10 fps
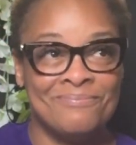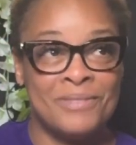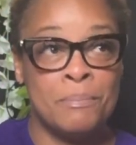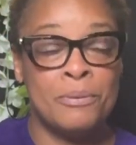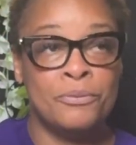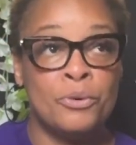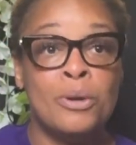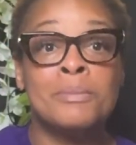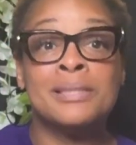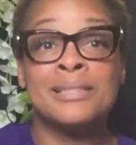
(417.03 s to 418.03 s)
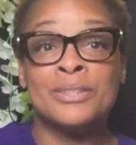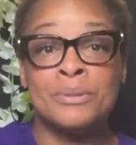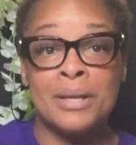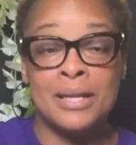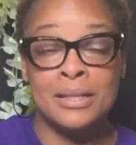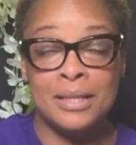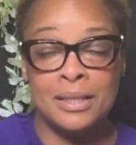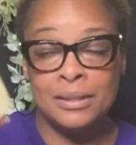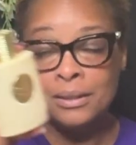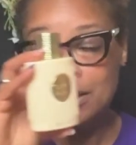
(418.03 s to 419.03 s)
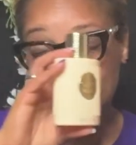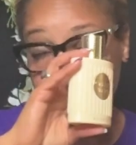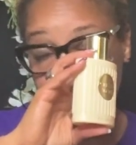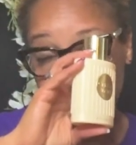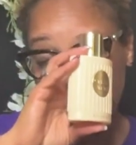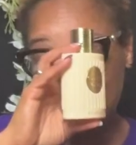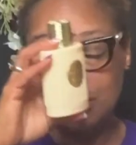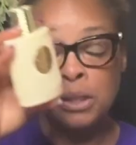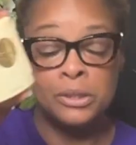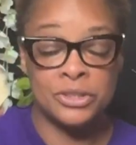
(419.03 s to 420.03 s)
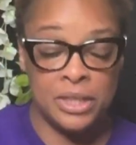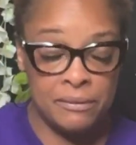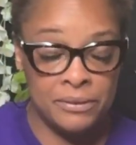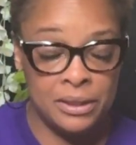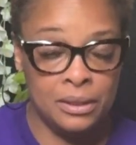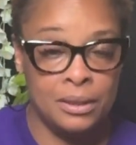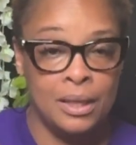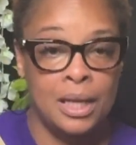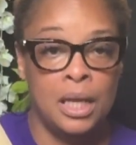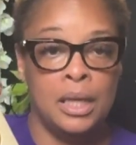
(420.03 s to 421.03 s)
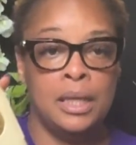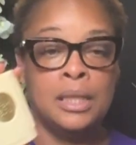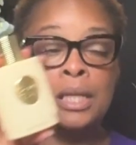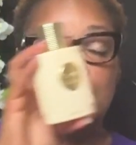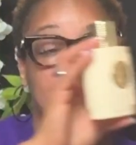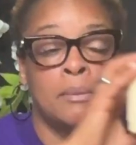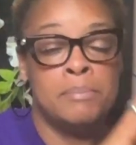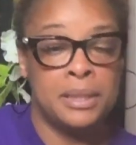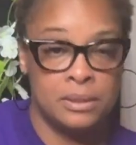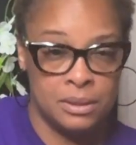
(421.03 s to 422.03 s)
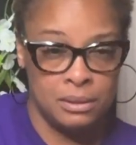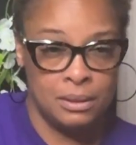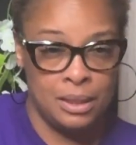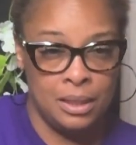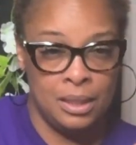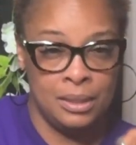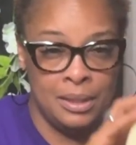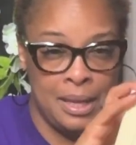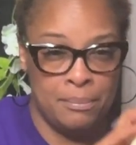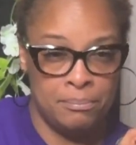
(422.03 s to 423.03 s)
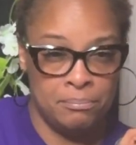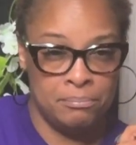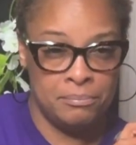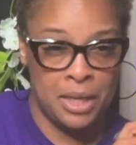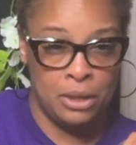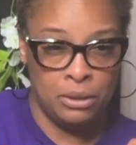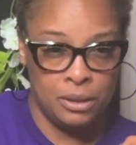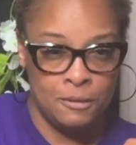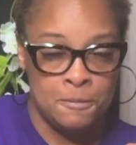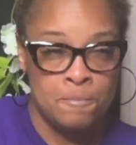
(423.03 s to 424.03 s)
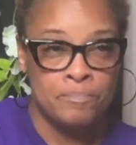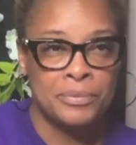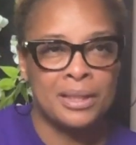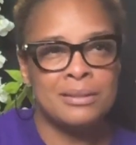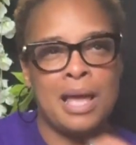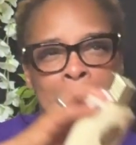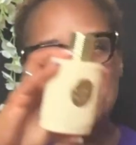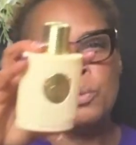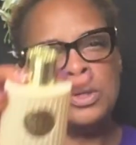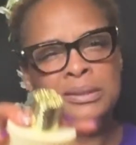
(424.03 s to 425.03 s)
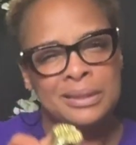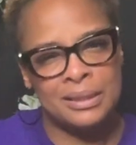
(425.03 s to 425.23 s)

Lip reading: the performance and the longevity, eclair beats it in that area. Because I mean, once